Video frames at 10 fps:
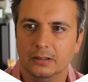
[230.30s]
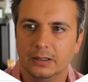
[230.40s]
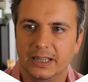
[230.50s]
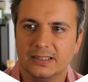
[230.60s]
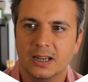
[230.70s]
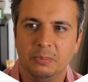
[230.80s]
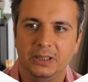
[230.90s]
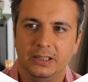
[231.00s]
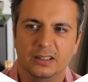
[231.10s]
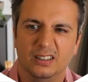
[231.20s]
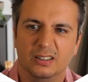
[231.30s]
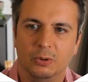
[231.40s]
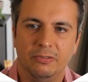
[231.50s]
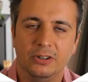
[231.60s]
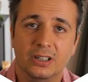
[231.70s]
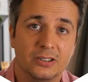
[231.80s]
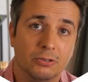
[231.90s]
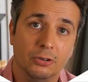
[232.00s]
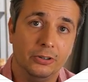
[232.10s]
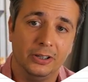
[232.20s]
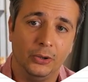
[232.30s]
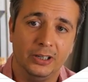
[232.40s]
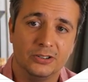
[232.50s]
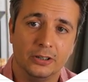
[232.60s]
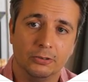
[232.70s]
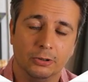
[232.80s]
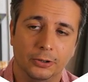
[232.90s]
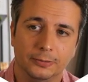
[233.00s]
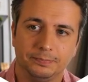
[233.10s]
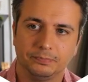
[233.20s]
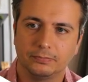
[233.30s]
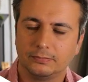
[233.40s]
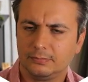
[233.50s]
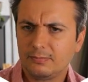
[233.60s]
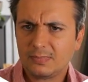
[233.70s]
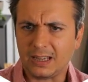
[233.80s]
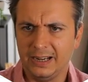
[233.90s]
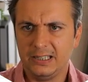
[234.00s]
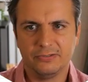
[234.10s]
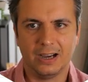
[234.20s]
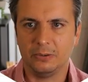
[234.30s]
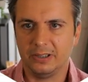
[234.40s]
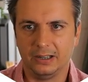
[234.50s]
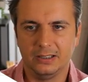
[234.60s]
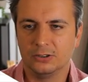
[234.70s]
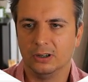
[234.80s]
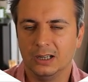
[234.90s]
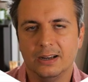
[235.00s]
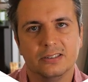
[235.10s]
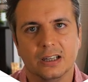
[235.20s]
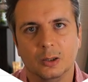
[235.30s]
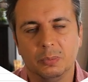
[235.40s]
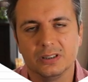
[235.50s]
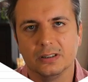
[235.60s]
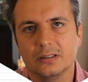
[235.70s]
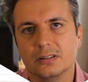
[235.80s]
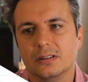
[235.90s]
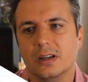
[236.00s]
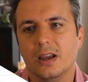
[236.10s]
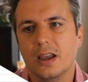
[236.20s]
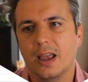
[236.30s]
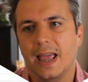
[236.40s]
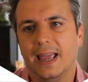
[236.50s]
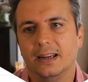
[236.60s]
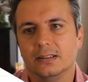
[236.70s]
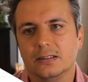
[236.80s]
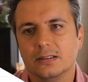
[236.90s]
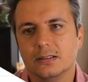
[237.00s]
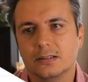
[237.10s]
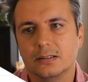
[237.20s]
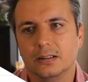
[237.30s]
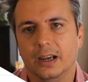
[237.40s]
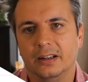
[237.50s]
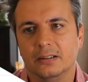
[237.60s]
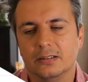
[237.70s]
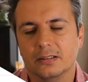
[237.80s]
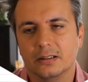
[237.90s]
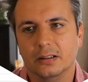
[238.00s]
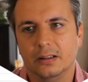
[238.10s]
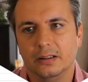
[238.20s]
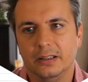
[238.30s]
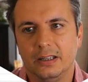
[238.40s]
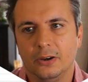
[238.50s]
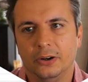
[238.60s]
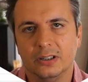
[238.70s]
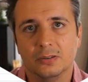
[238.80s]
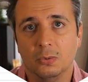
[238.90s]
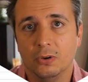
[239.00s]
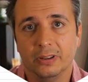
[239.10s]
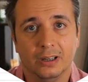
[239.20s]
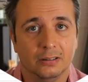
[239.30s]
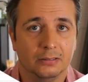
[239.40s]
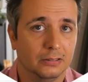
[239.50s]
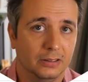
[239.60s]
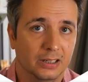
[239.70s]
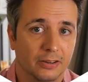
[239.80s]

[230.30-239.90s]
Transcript: His company, the revenue doesn't grow, the earnings don't grow, and he's fine with that. He's got a lifestyle business, and the earnings are more than enough